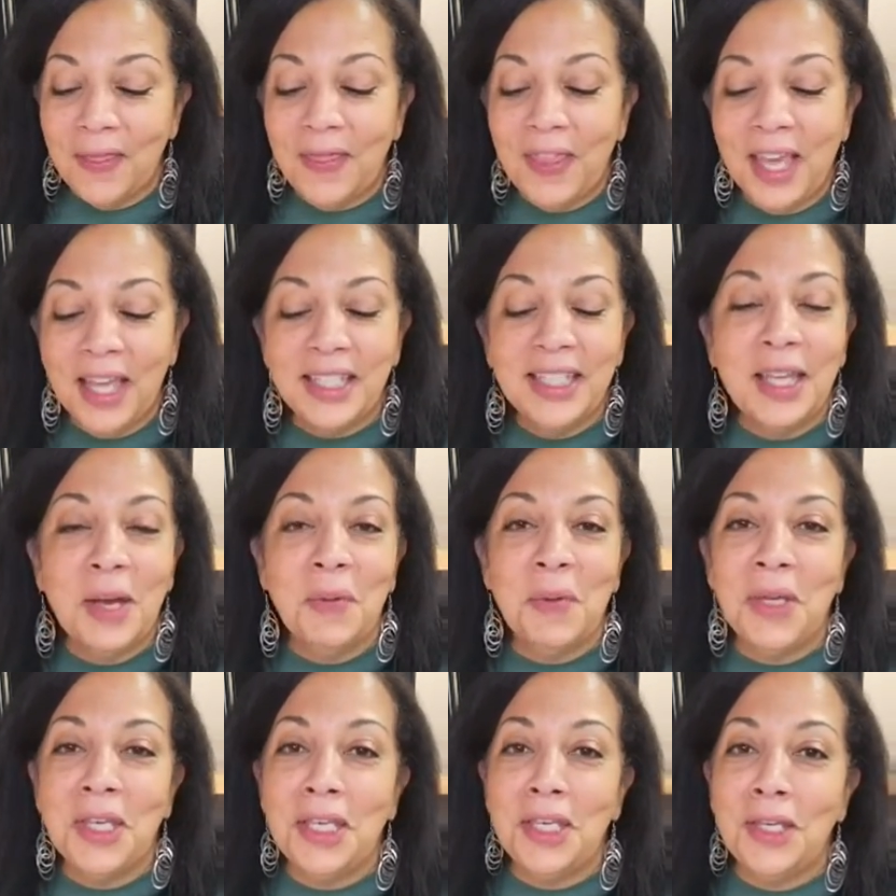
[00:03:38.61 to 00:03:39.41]
things that
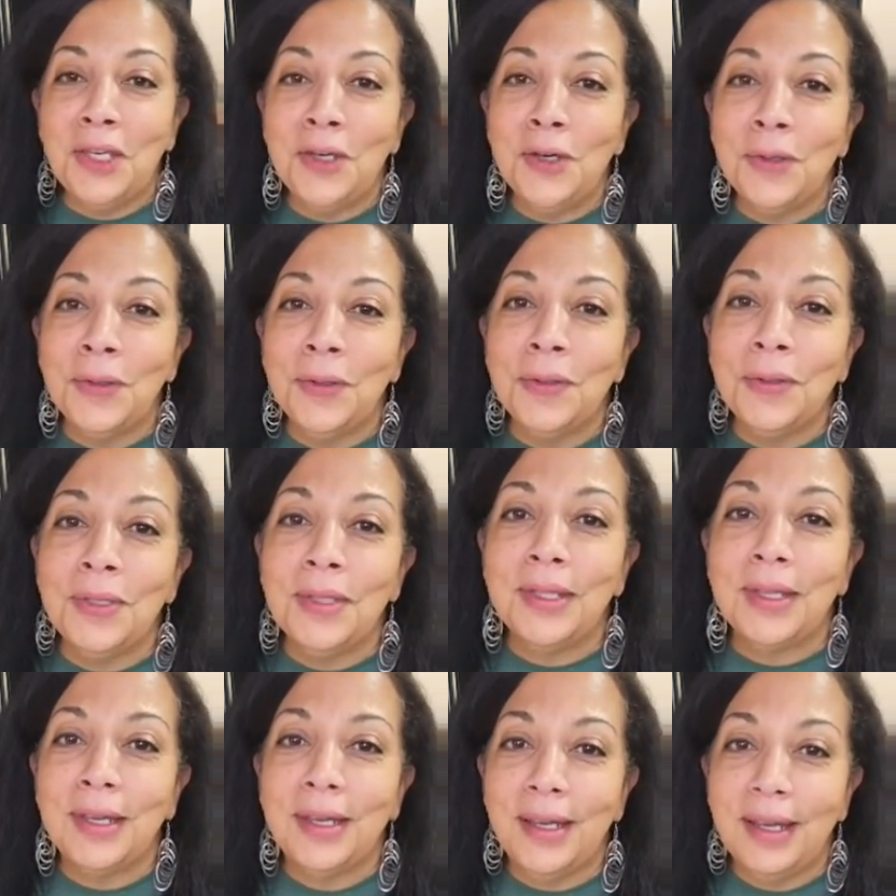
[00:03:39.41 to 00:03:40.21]
we
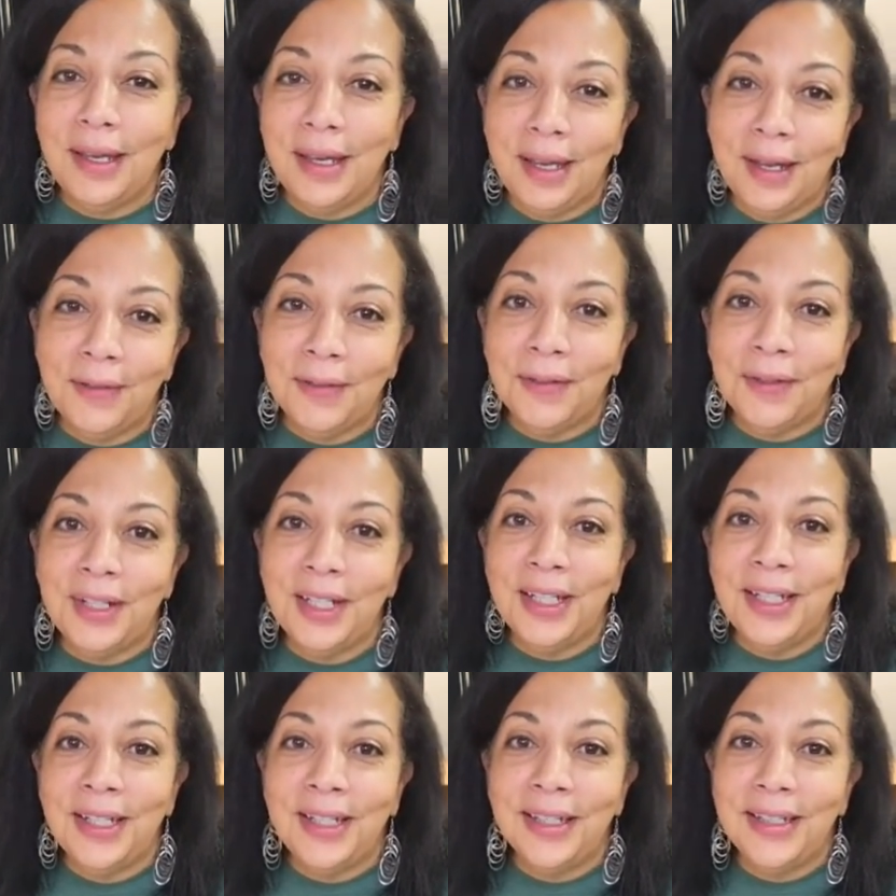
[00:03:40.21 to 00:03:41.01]
use
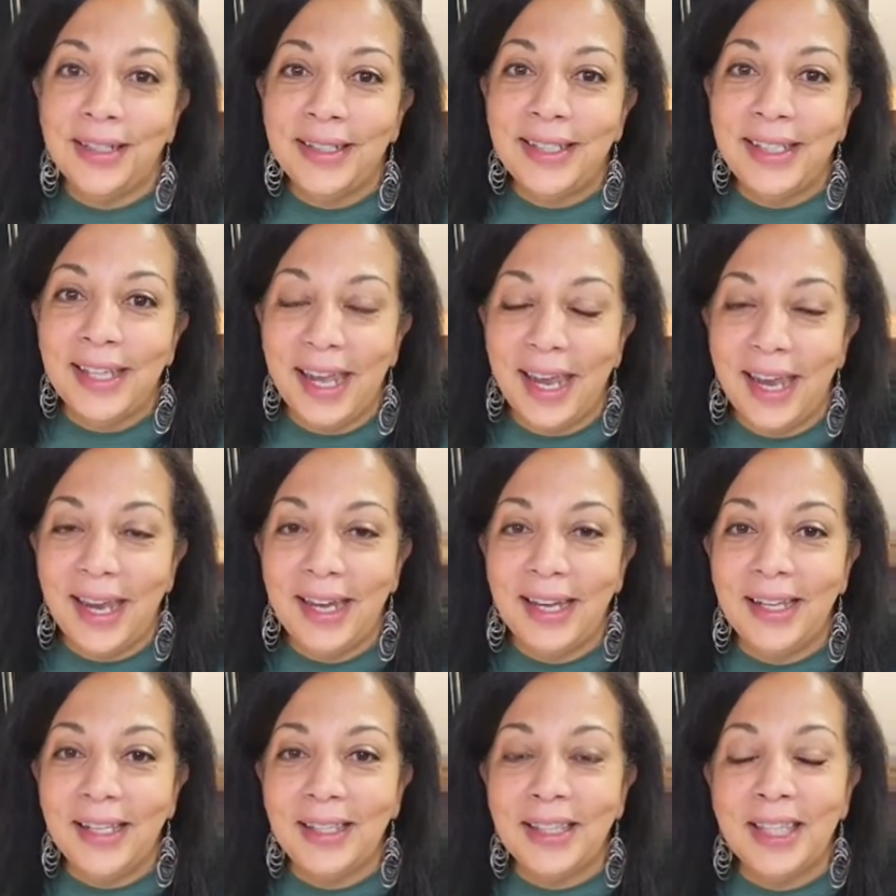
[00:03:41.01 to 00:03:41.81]
every
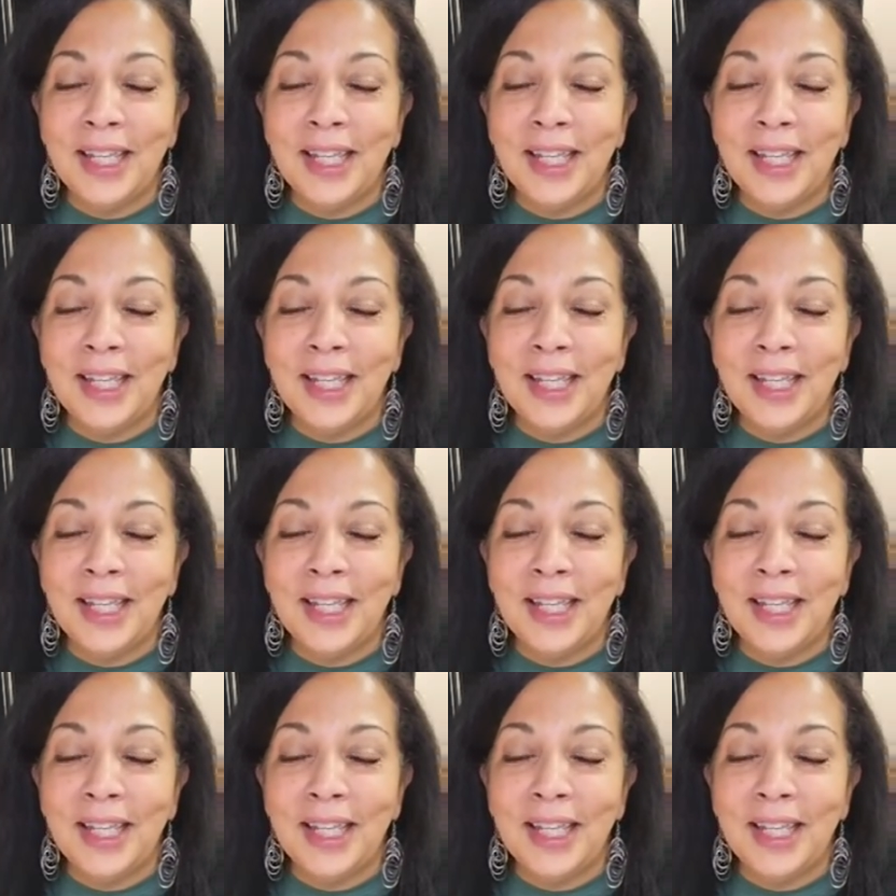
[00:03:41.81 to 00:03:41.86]
day.